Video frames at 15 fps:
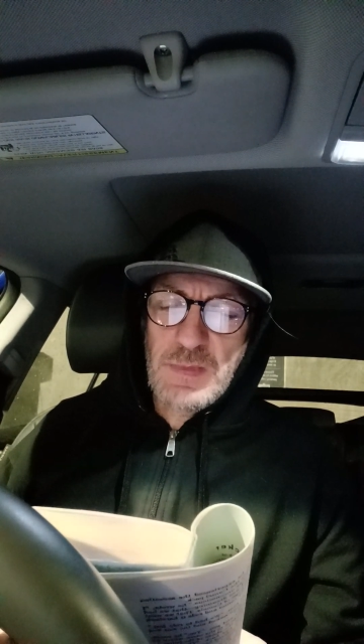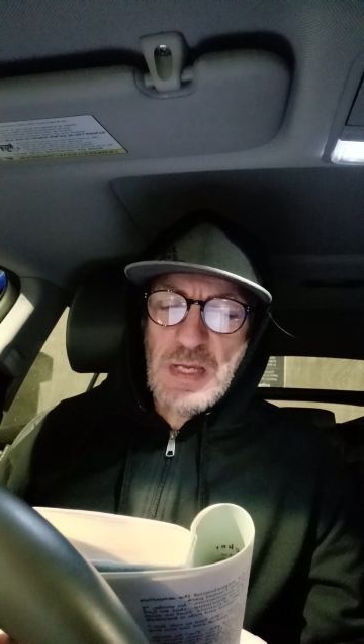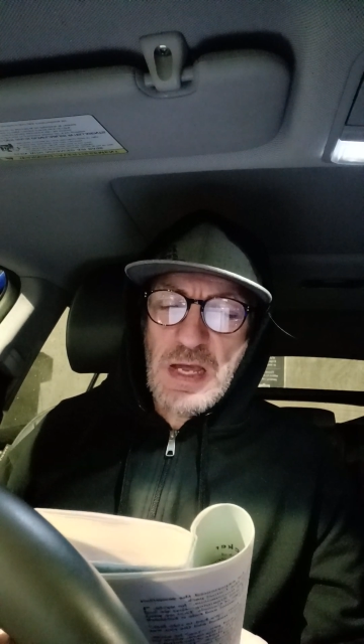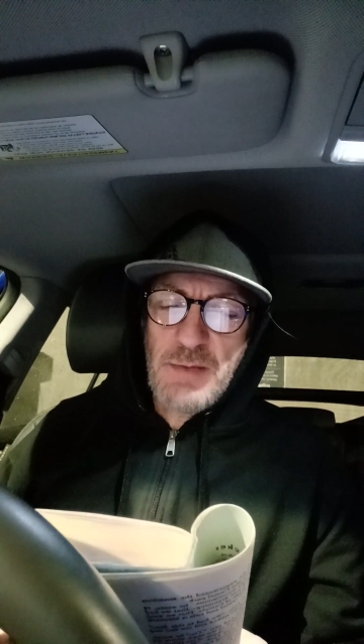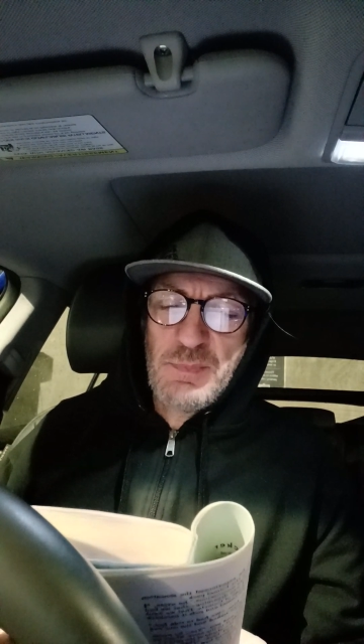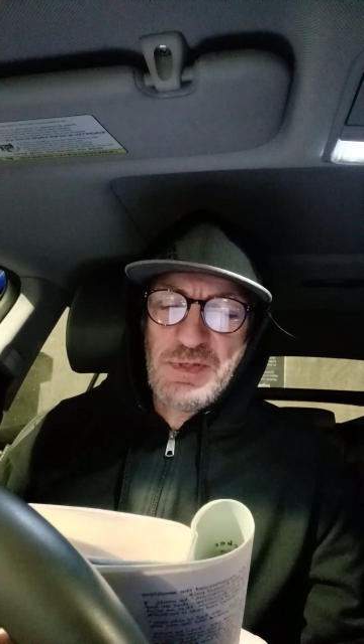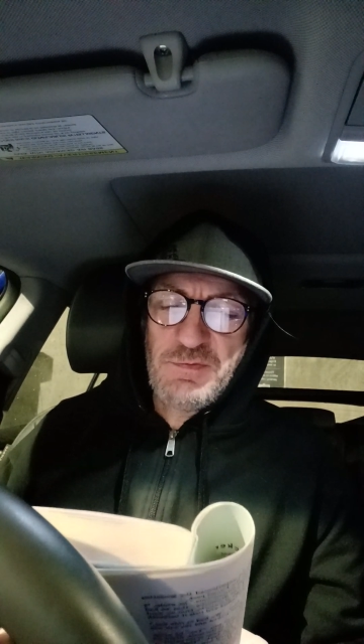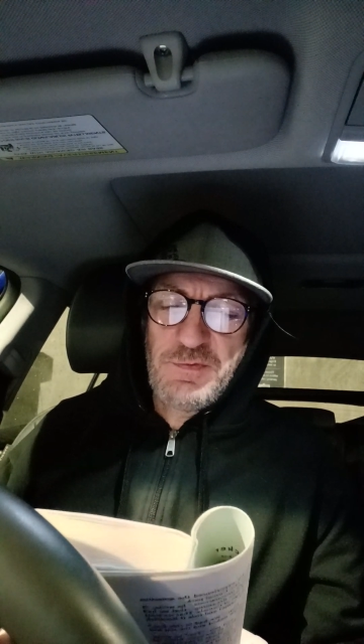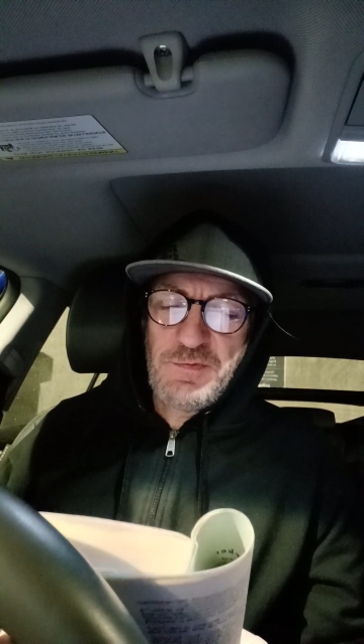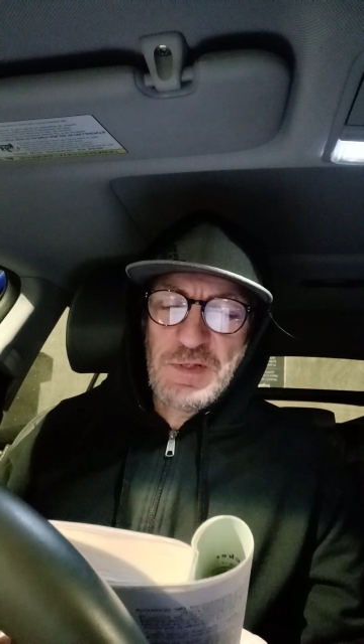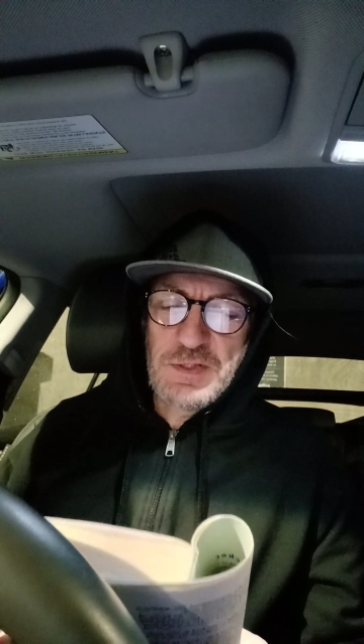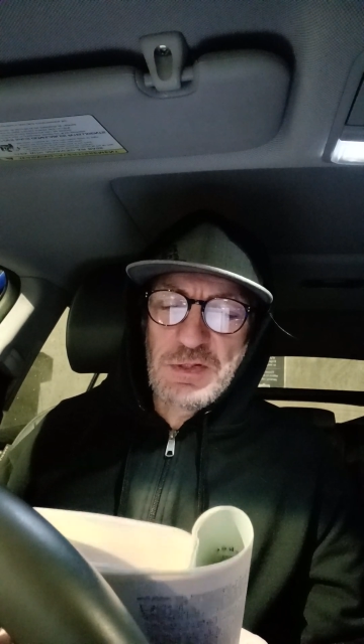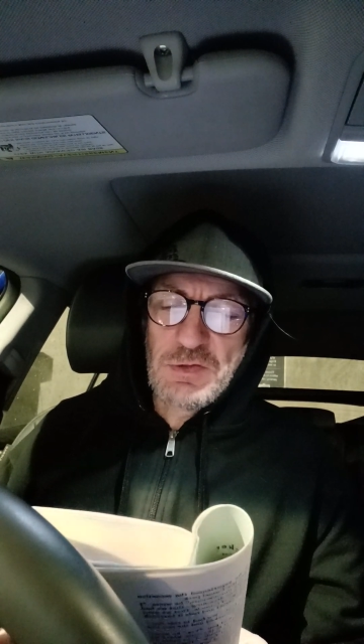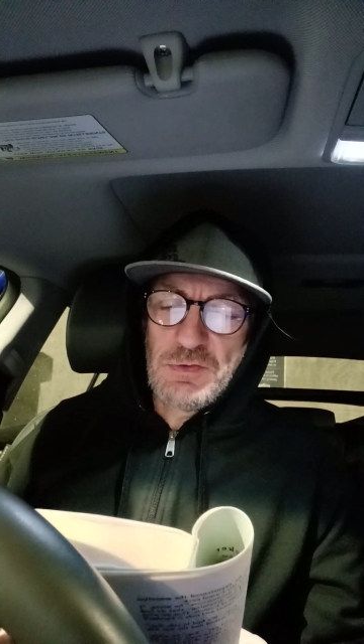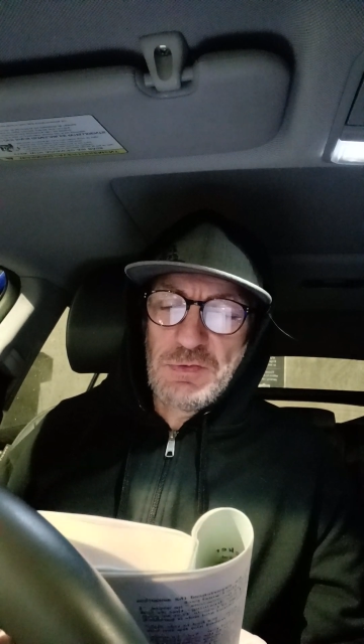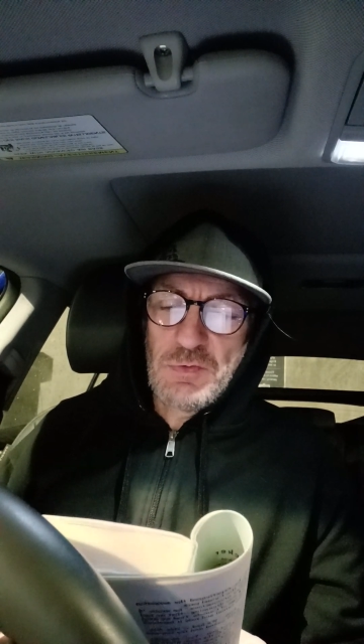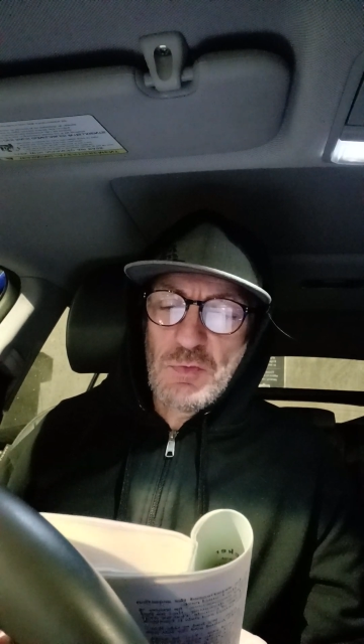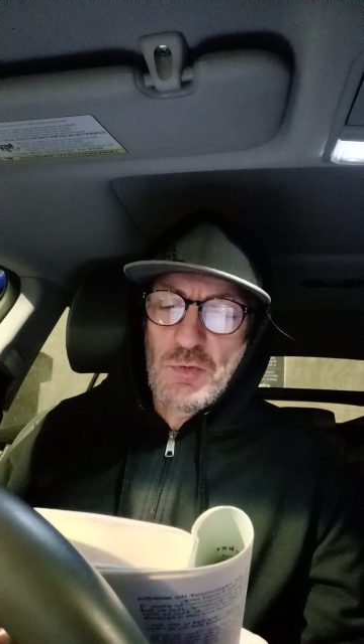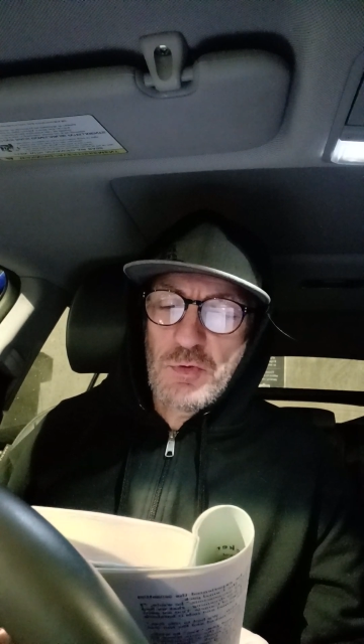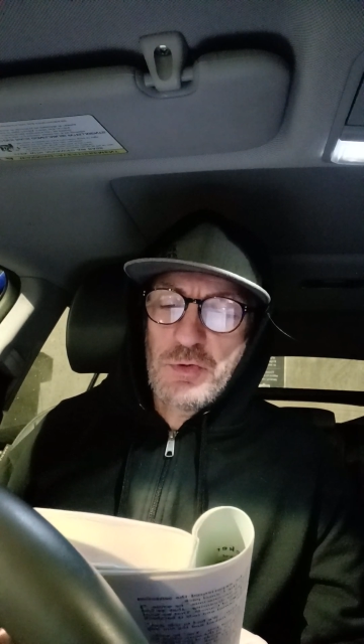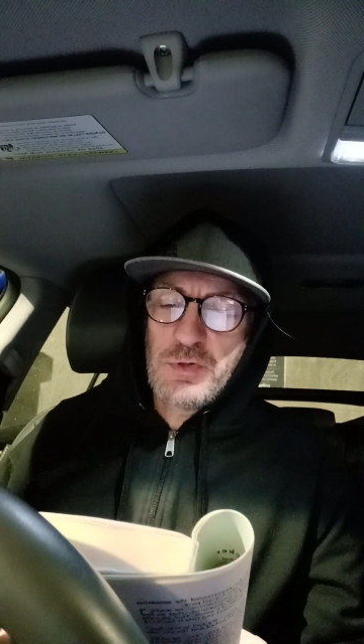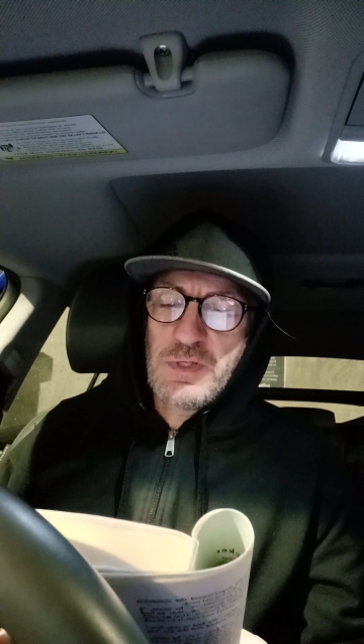Abin Fizzle
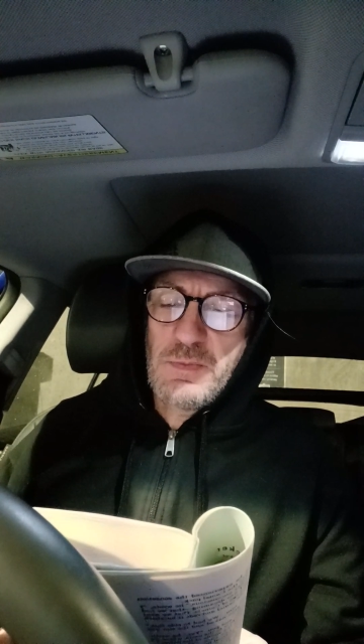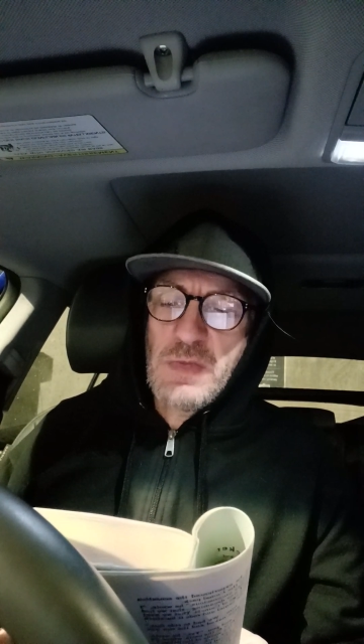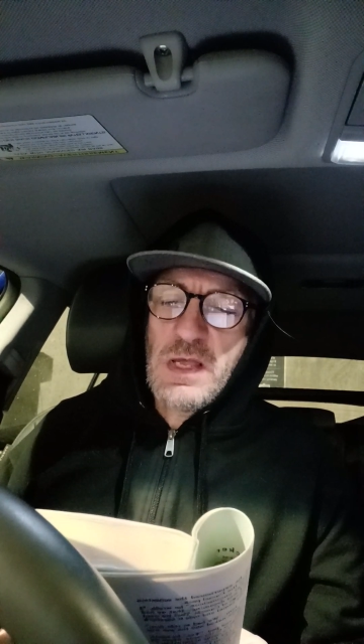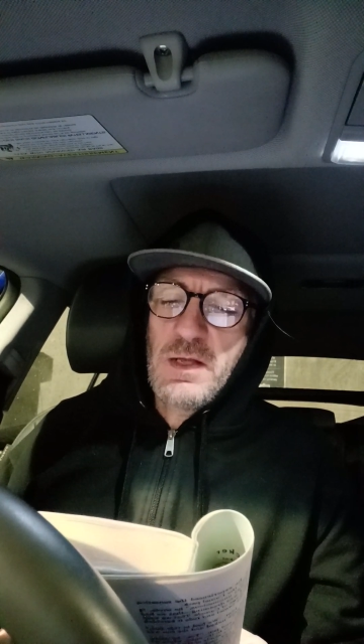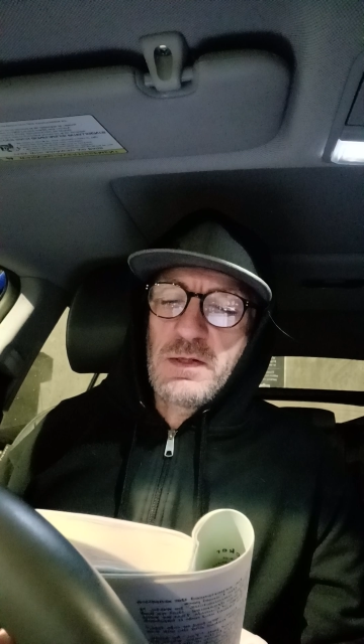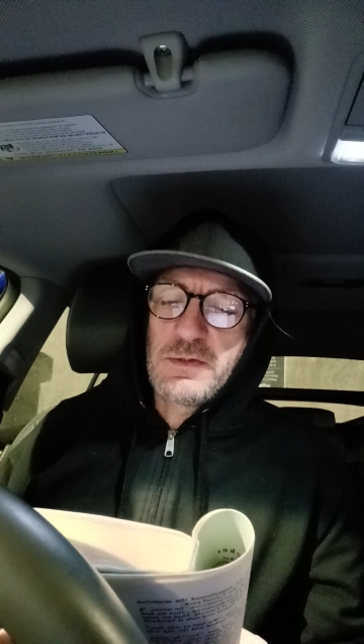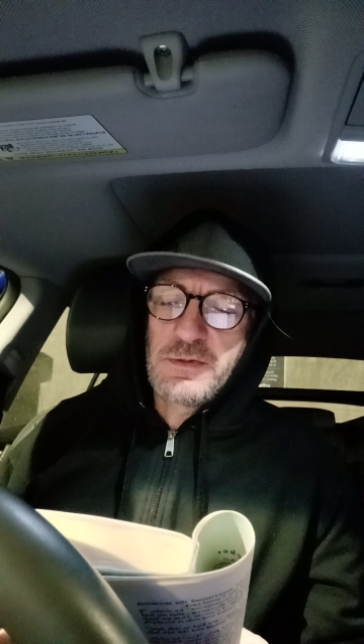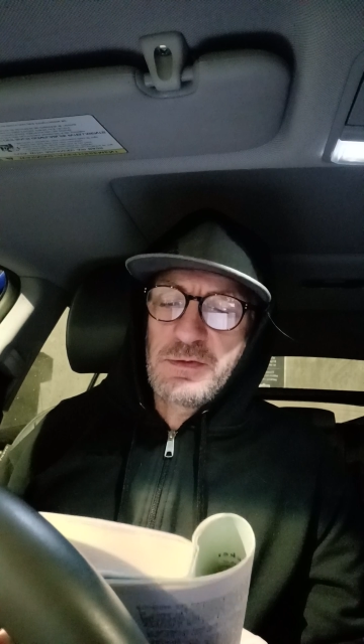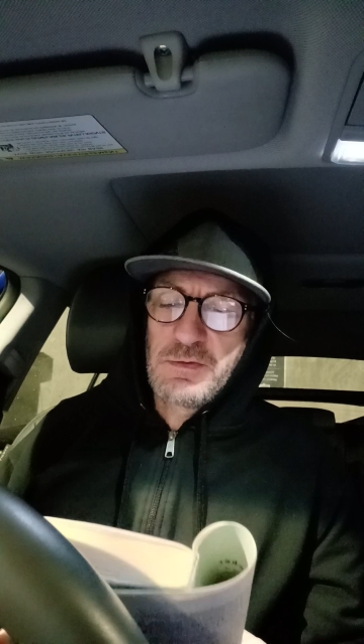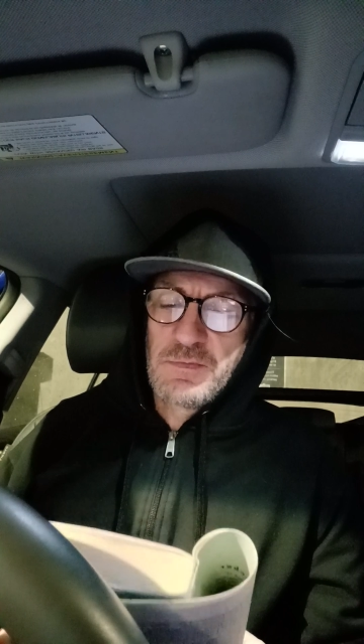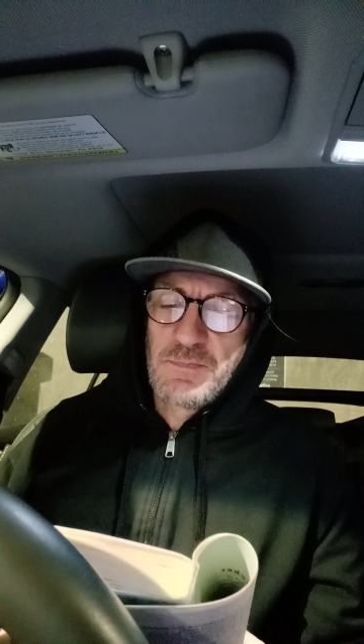ordered them held.